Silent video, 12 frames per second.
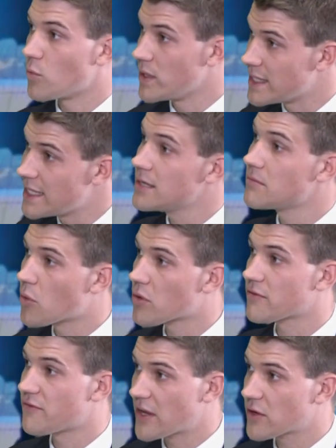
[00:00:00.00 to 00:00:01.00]
We need a
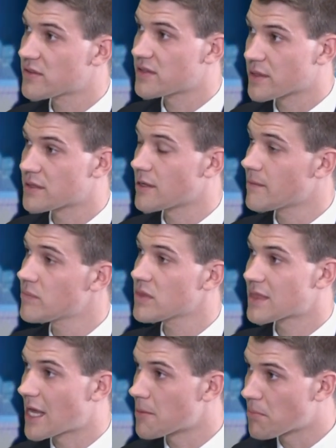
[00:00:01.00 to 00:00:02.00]
more fair system
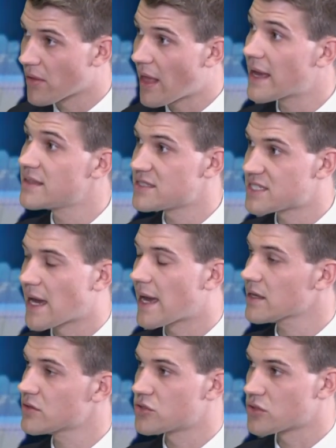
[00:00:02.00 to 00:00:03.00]
that applies a
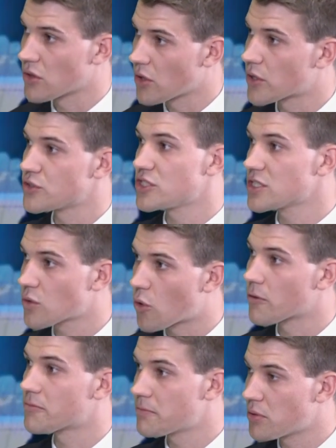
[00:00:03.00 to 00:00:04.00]
tax to the largest
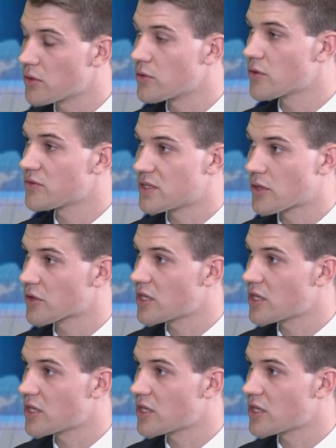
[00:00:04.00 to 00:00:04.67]
corporate polluters in our